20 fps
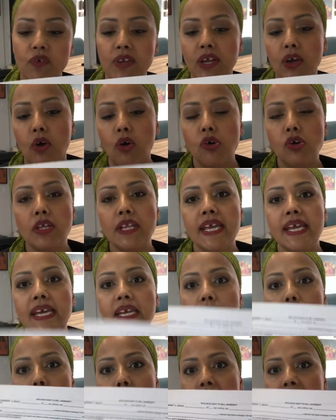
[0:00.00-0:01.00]
We only
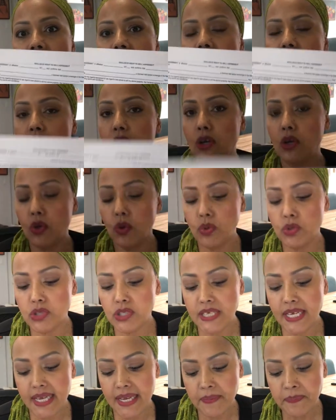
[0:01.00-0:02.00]
get paid at
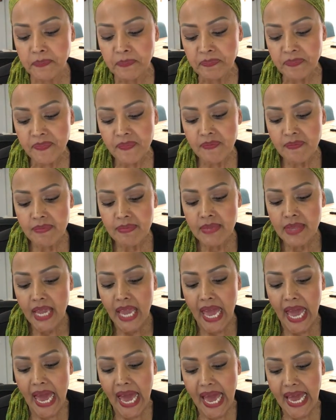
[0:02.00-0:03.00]
closing,
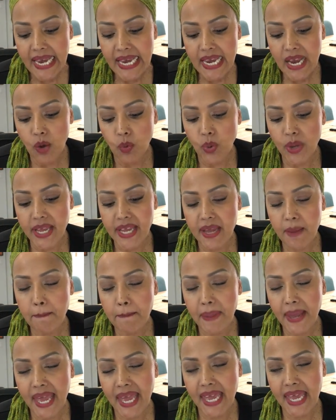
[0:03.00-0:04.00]
and we
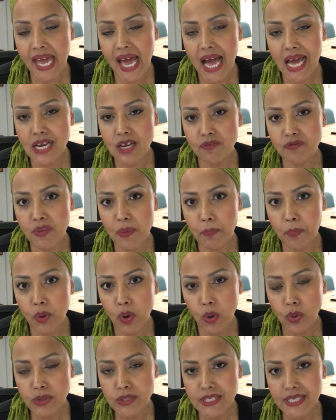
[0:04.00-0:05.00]
get paid out of the
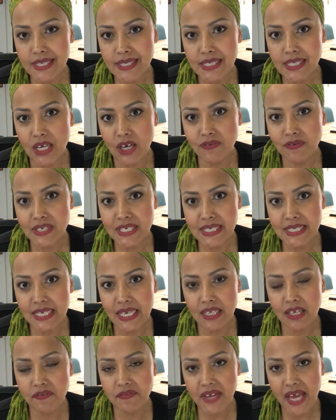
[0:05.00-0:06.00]
proceeds of the
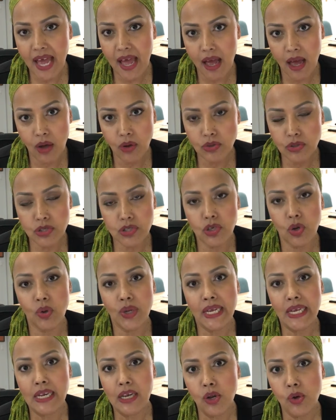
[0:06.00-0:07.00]
sale of the house. So
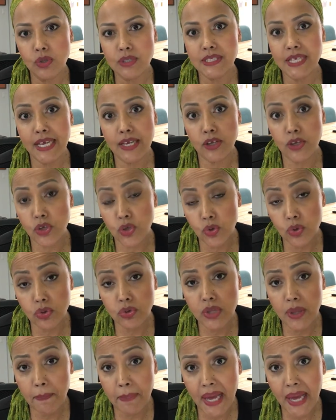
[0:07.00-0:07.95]
it looks like you, the